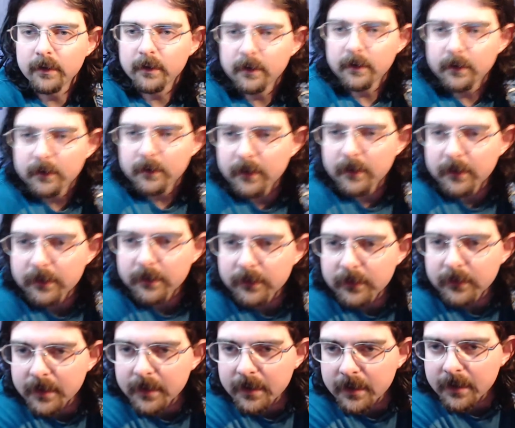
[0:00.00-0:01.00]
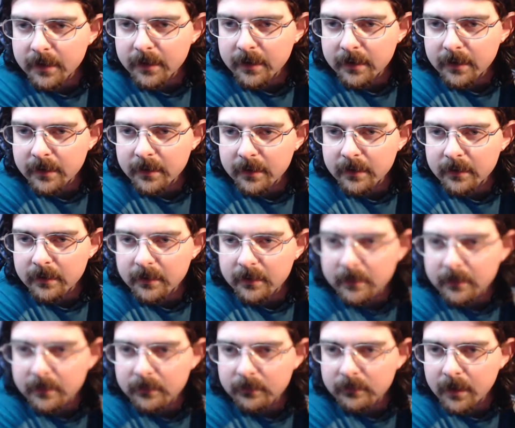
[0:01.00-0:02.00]
So let's see.
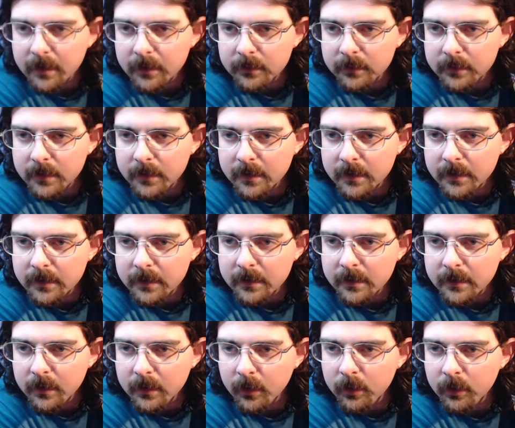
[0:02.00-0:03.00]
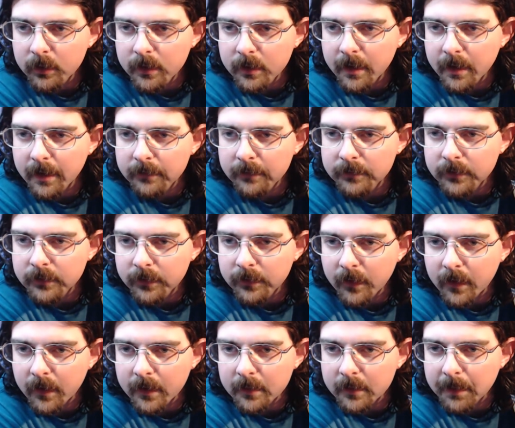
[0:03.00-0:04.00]
Valeria, hello. Have you
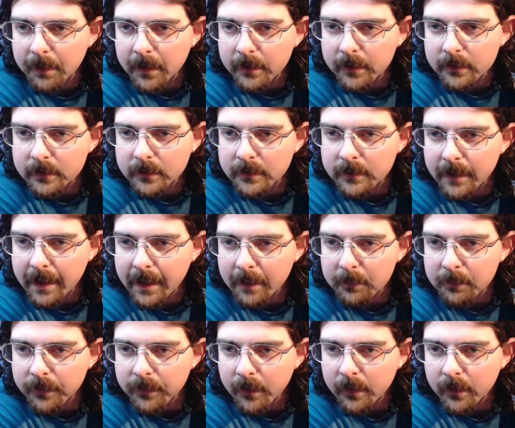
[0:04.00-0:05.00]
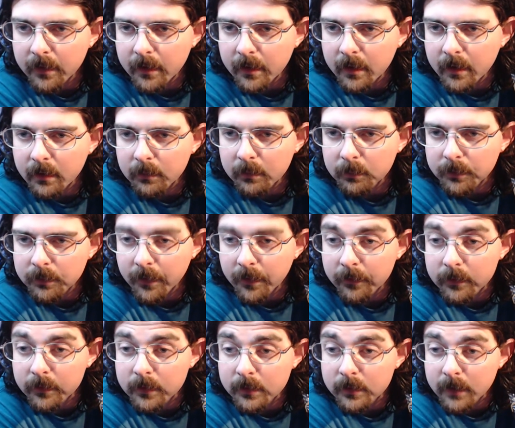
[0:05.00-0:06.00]
thought about a collab with
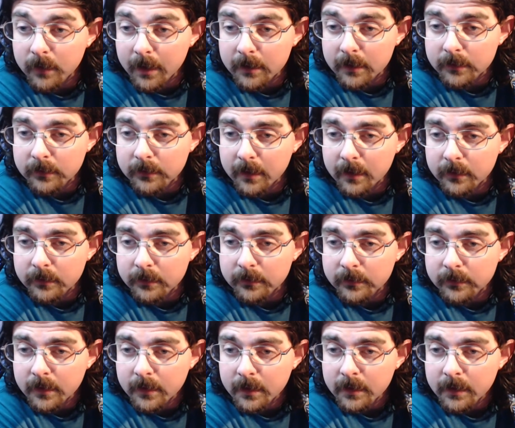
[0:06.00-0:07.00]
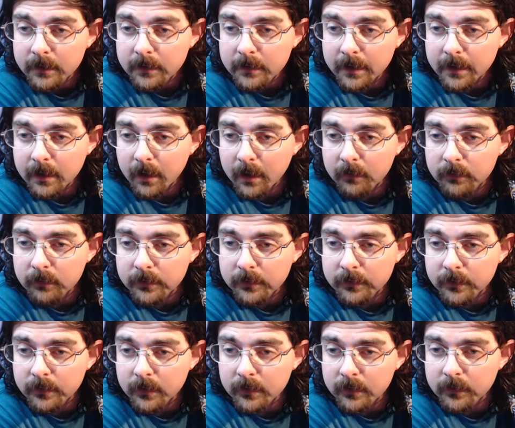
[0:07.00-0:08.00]
other ukulele channels, like covers
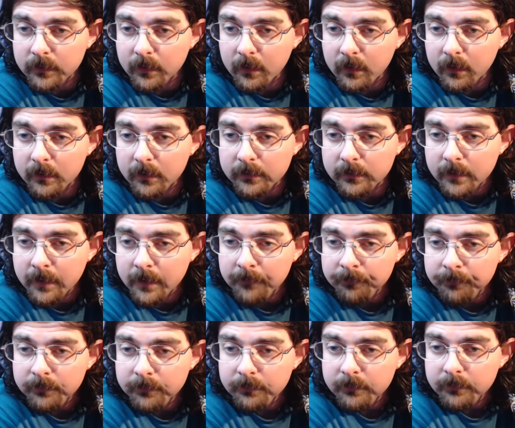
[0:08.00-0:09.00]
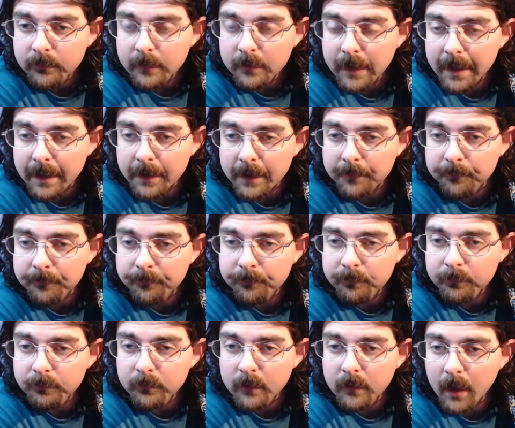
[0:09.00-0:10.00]
of certain songs? Yeah,
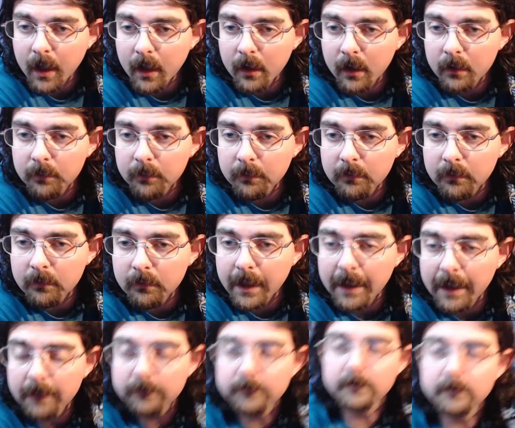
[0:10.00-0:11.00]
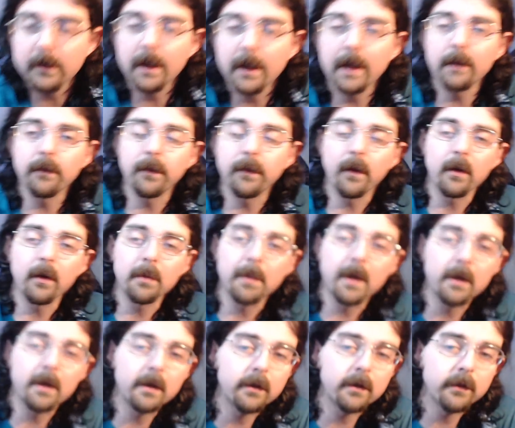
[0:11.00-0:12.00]
I have thought
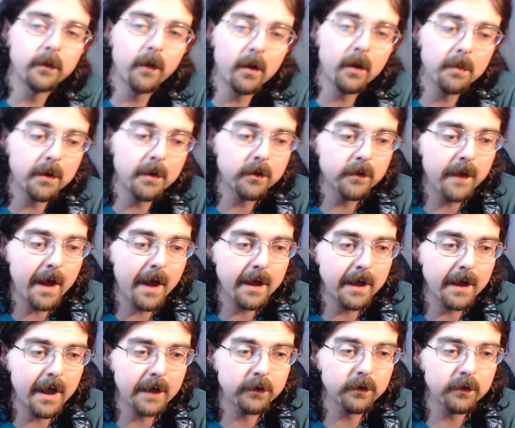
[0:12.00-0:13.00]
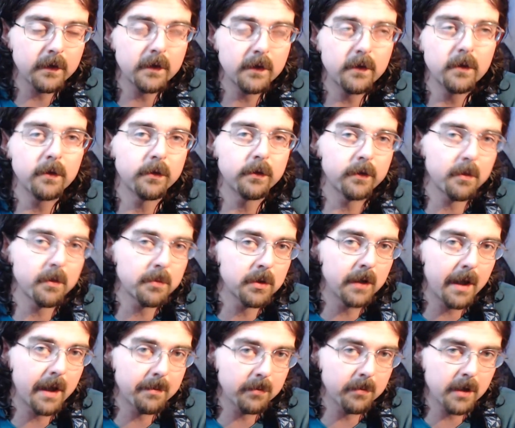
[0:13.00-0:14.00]
about doing that, and I actually do some
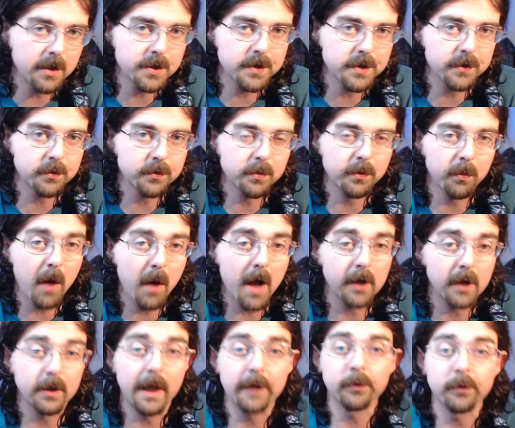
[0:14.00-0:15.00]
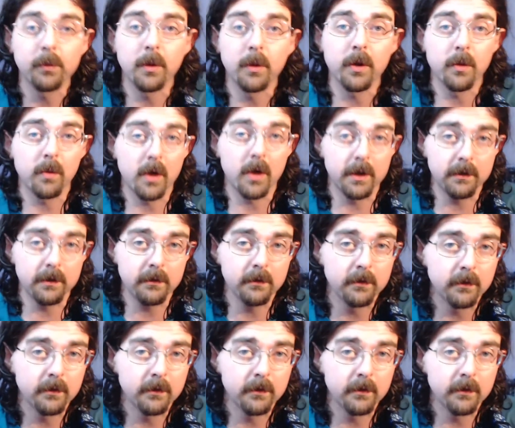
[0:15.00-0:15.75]
collaborations with Rock Class 101.